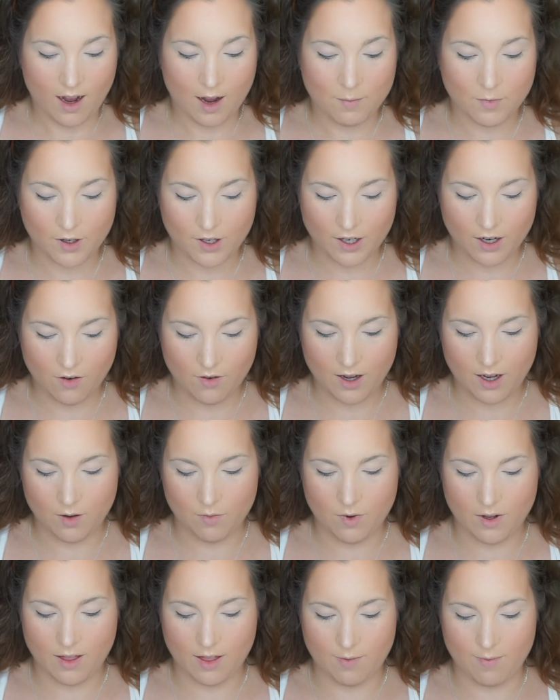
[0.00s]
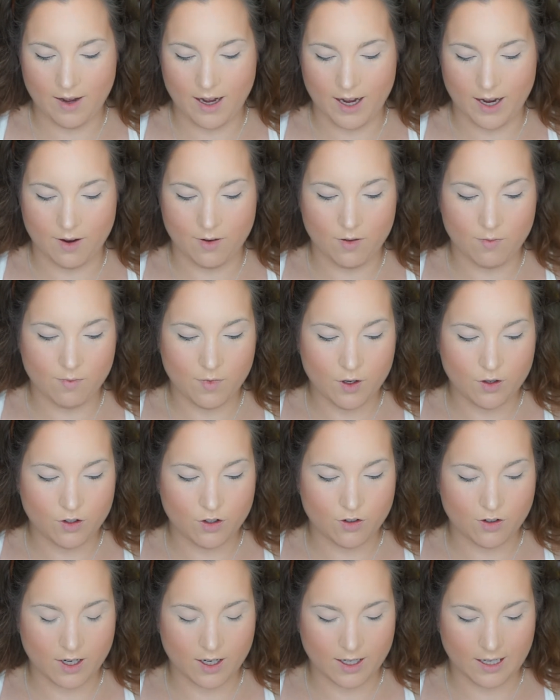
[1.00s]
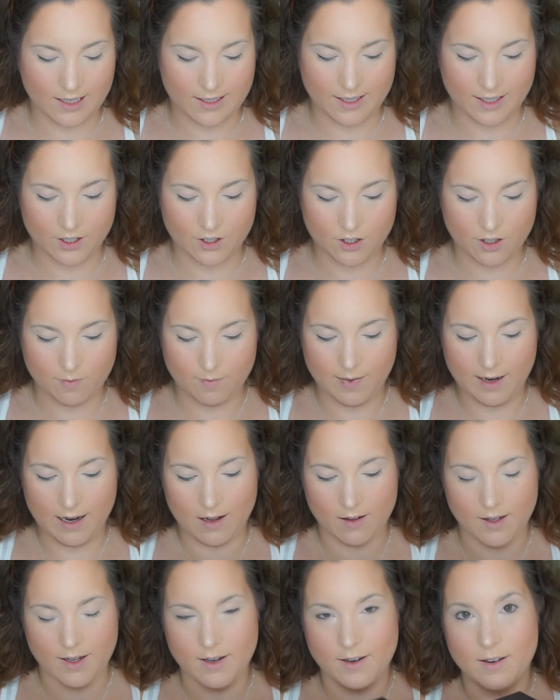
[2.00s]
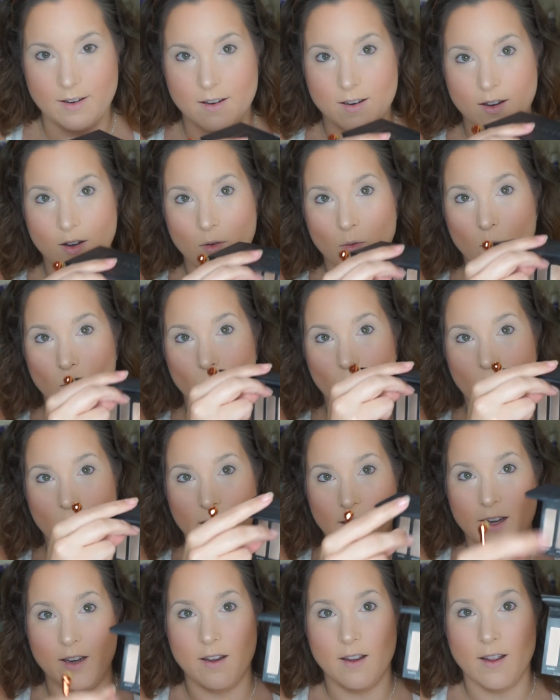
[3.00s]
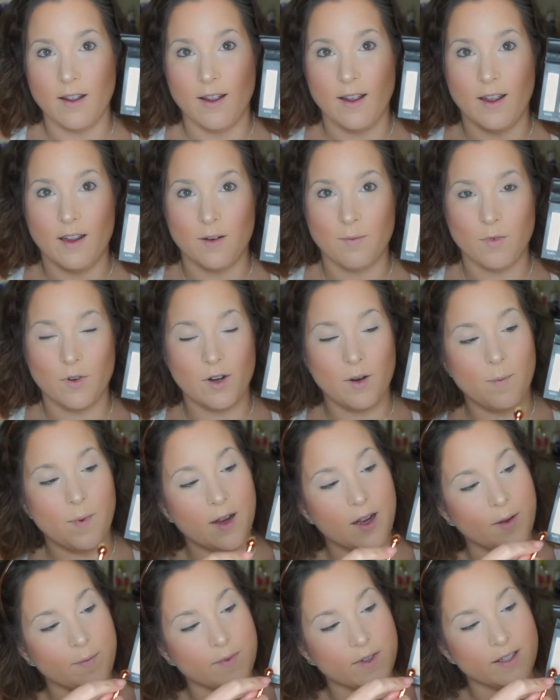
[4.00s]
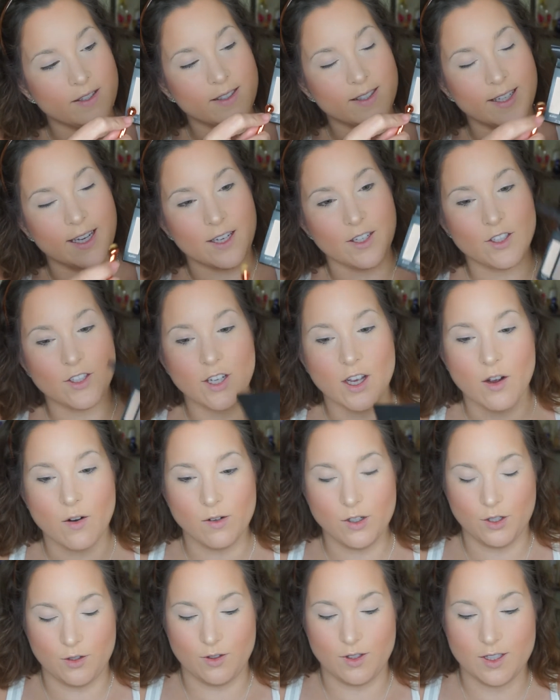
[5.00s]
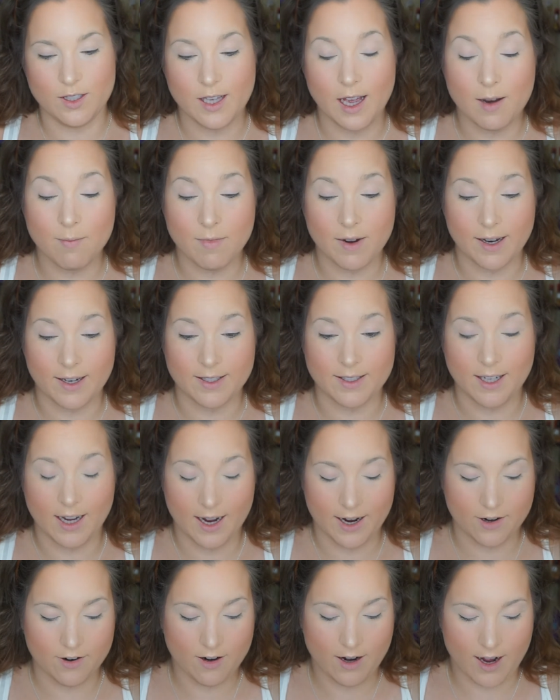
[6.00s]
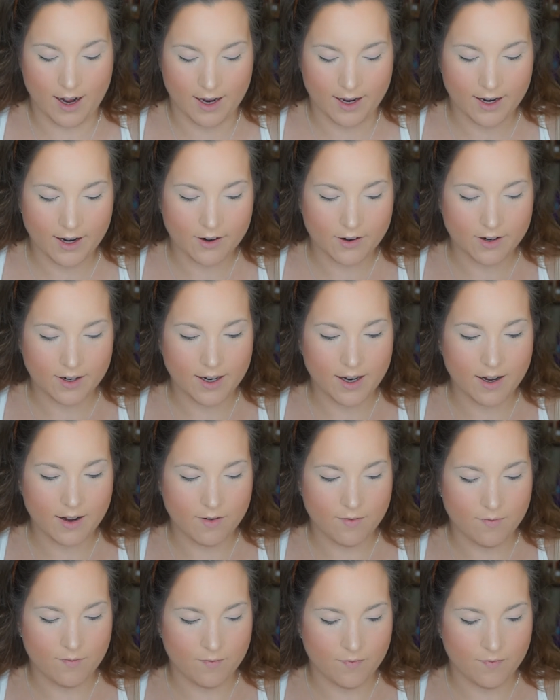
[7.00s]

I'm gonna go in with my Moodstruck Addiction Palette 1. I'm gonna pick up the skin tone to set my entire eye area.